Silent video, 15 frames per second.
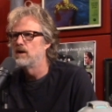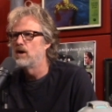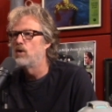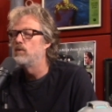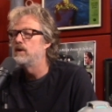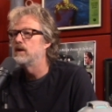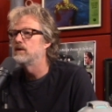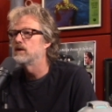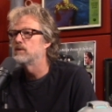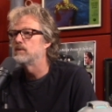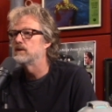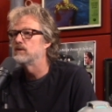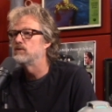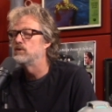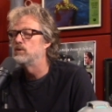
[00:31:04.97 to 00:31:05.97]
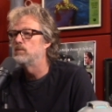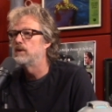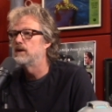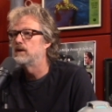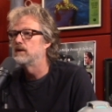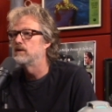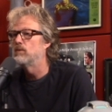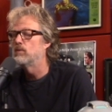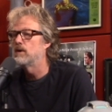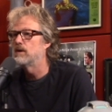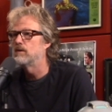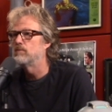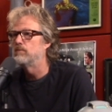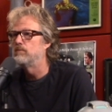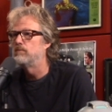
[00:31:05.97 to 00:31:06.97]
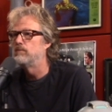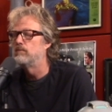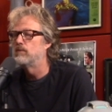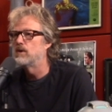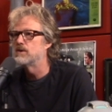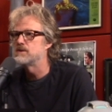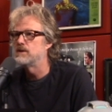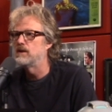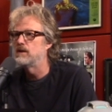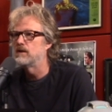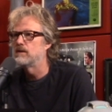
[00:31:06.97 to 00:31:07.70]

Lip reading: we need to talk about the pseudopod, the water snake.